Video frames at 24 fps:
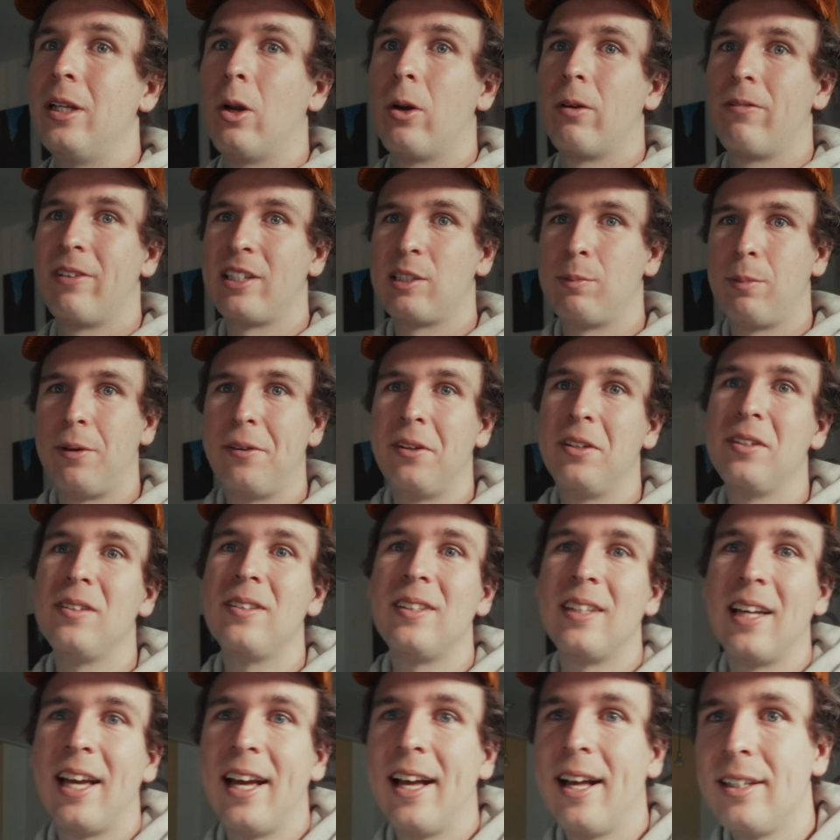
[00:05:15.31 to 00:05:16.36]
lot of
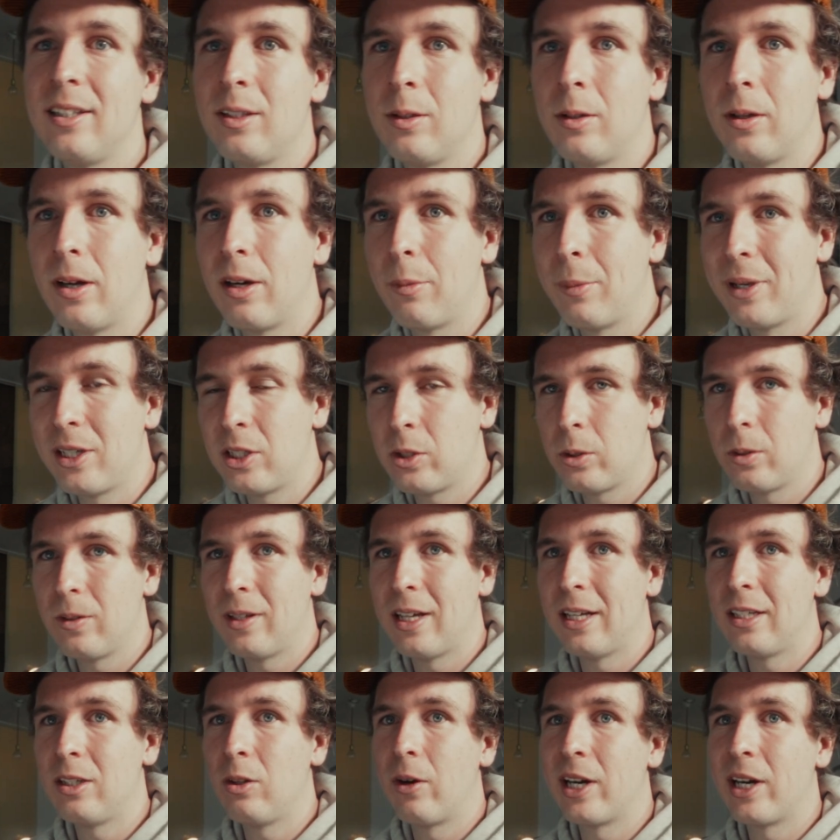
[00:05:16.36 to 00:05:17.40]
experience, and you gotta make sure
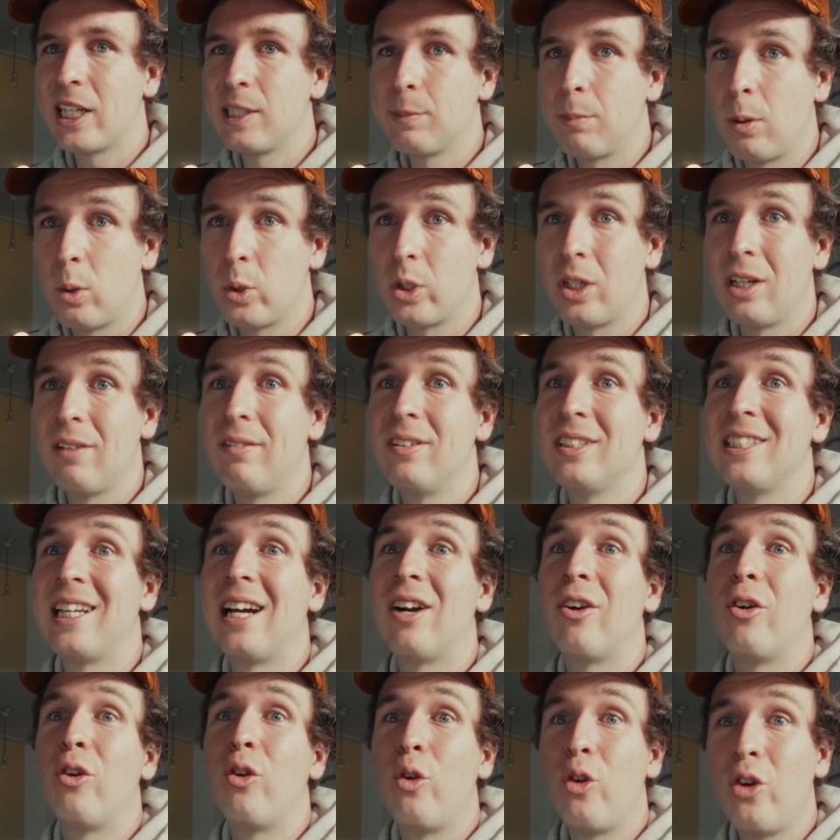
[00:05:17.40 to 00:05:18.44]
that your exposure levels
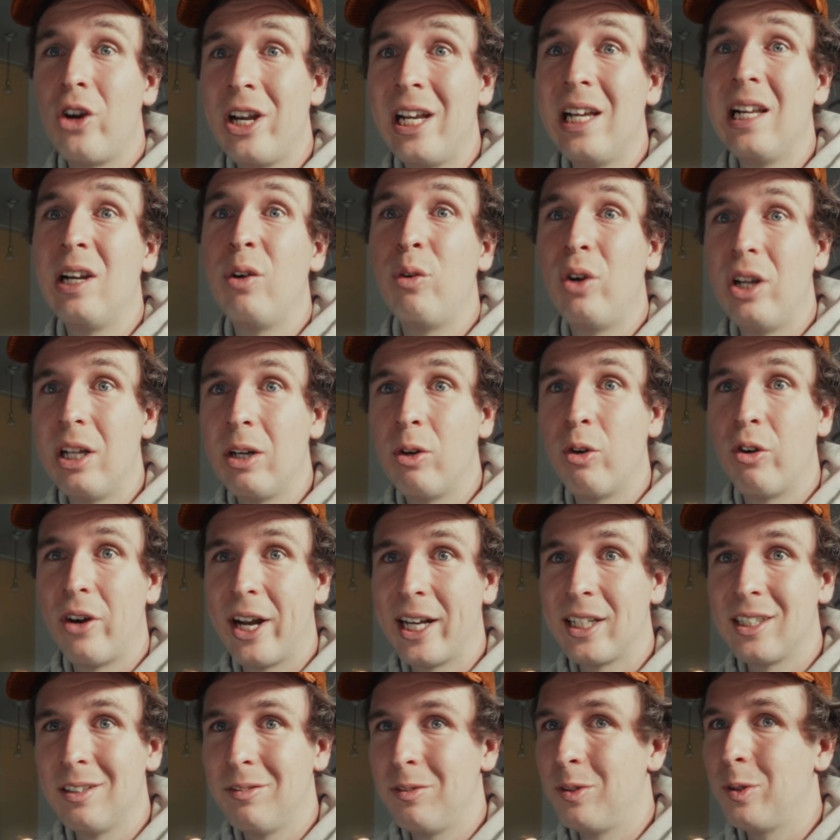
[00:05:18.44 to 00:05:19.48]
are really
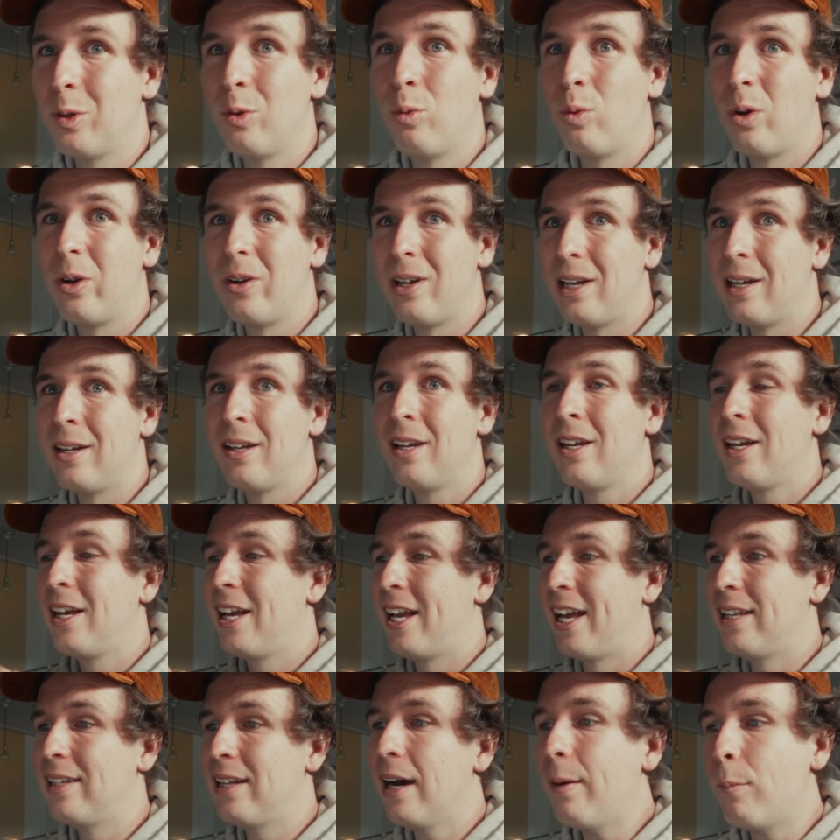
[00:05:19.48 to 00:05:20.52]
correct if you don't wanna
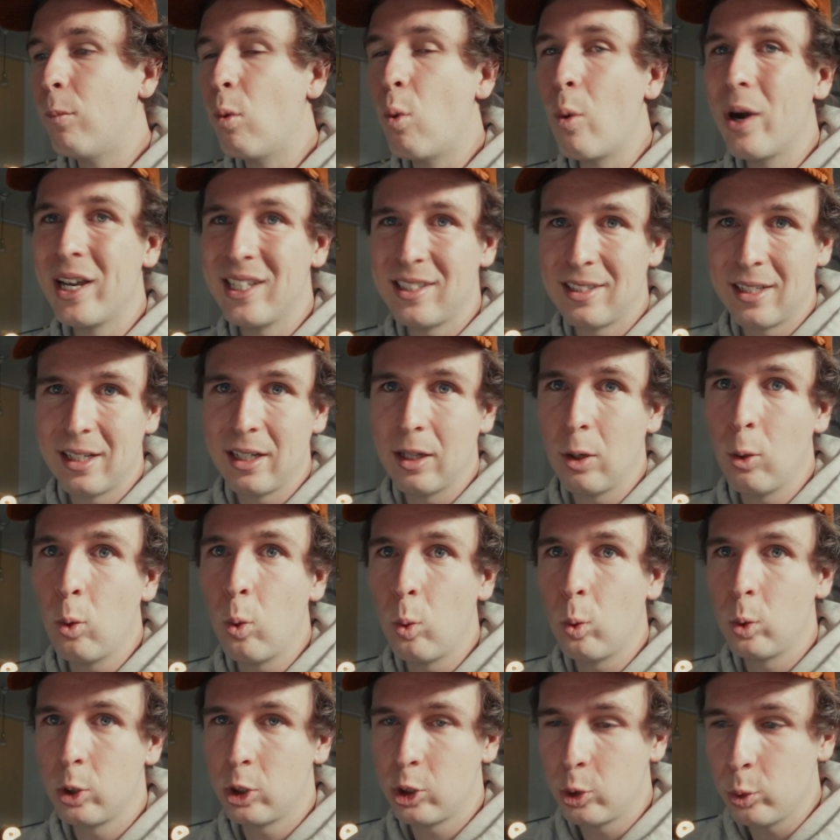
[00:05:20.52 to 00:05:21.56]
end up wasting a
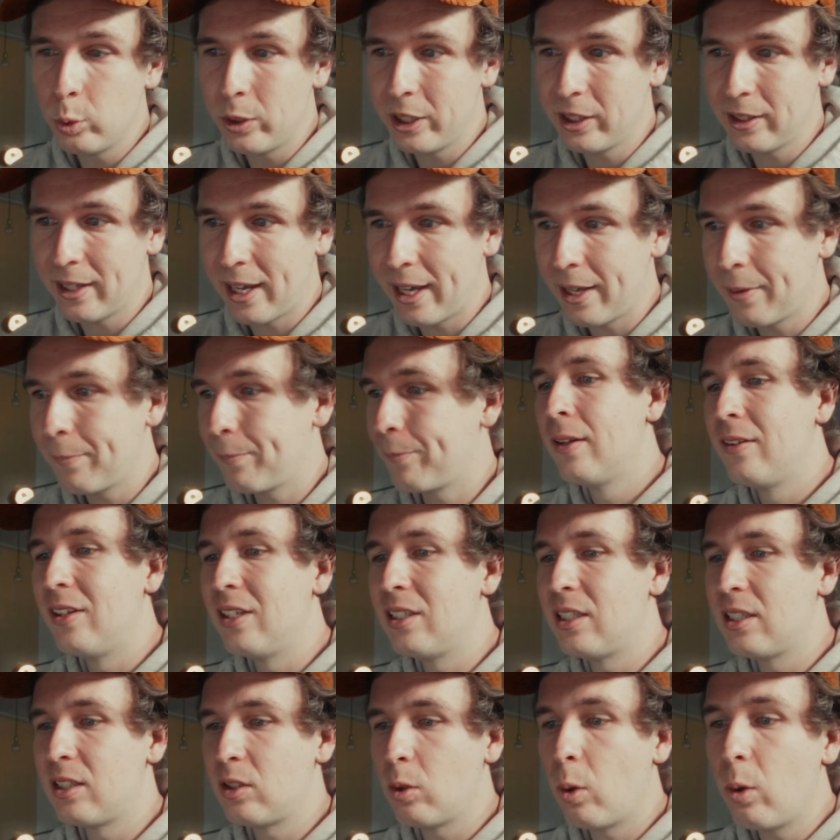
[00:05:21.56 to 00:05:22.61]
whole shooting day.
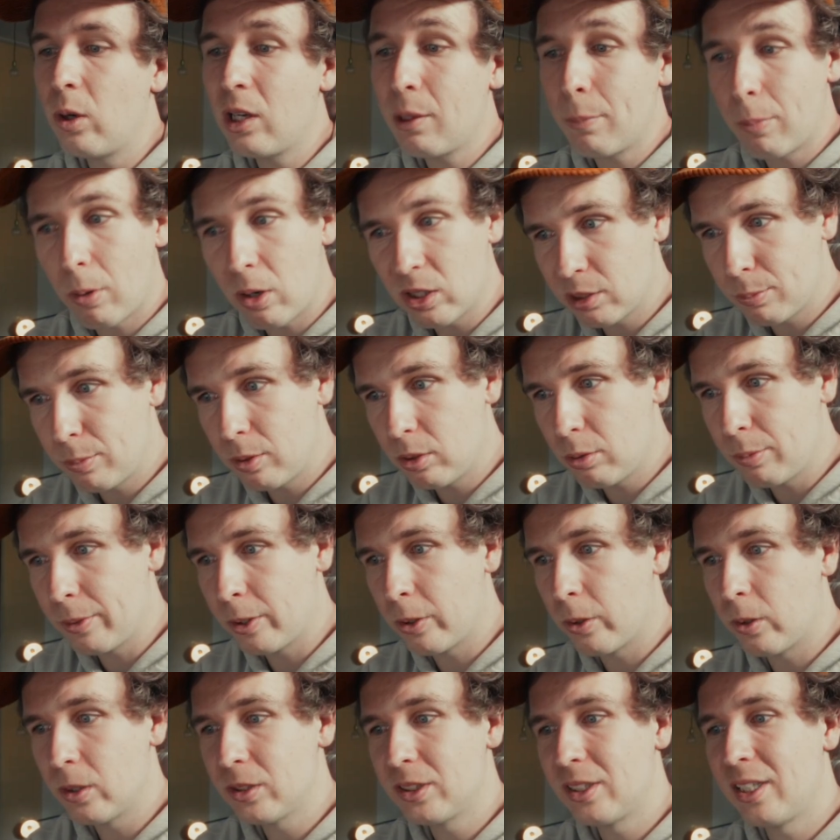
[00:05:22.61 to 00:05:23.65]
This is only possible
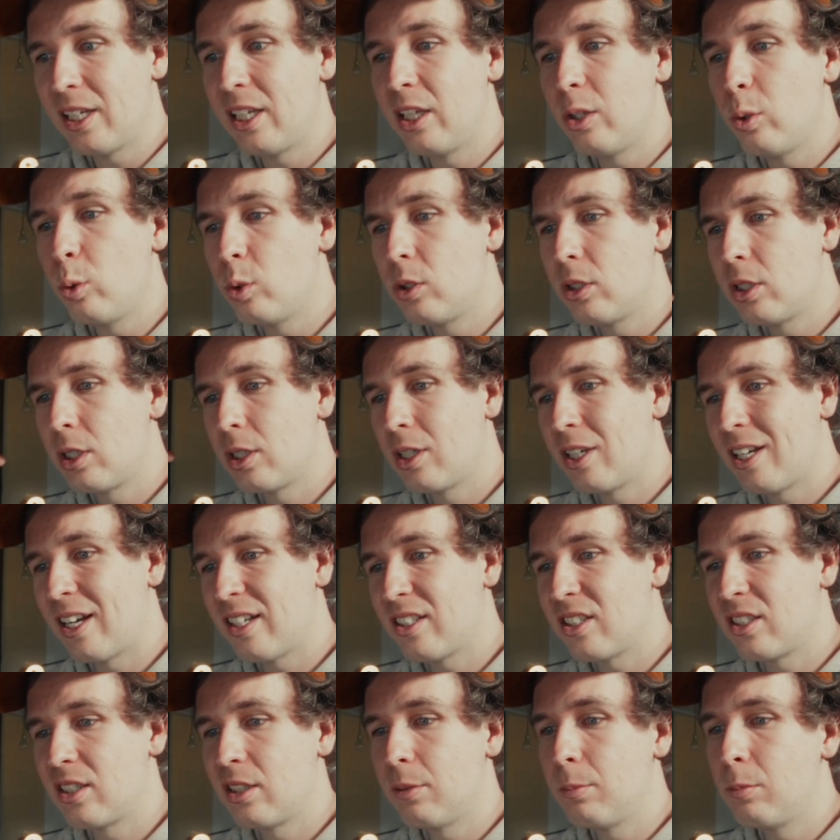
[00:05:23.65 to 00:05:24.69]
because they used
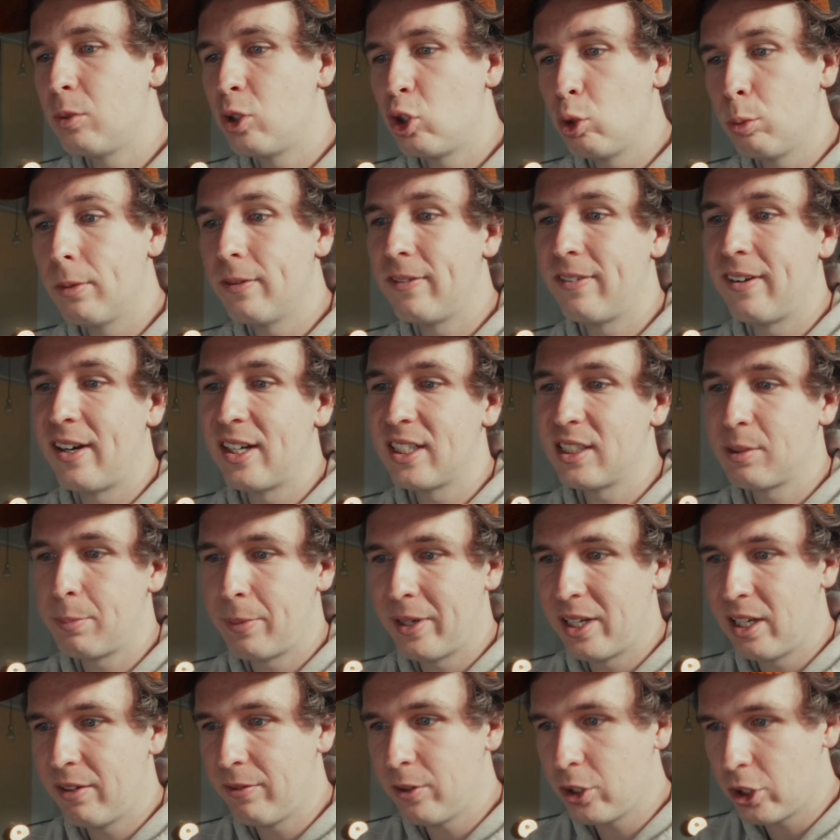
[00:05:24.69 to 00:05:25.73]
custom super fast
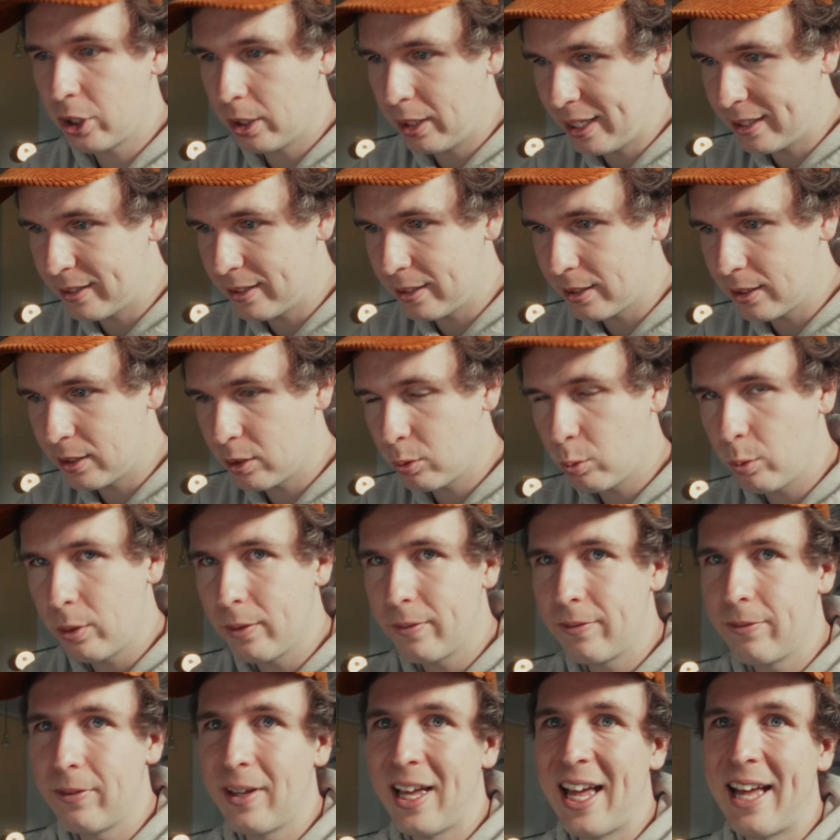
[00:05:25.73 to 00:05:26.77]
Panavision lenses
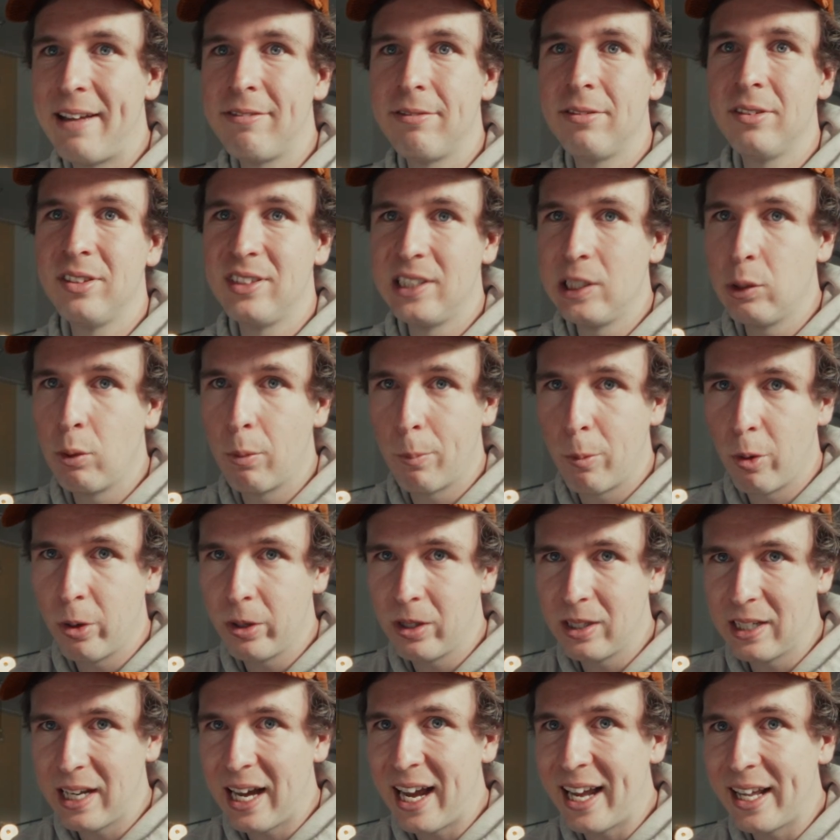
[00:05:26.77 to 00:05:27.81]
with
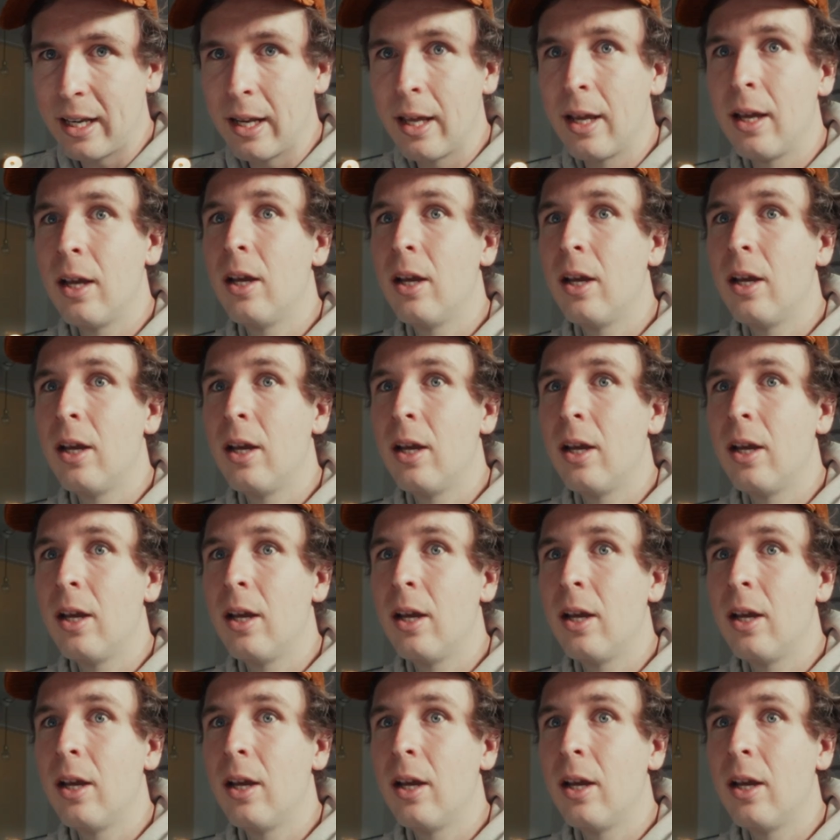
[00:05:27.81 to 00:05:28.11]
f/0.9,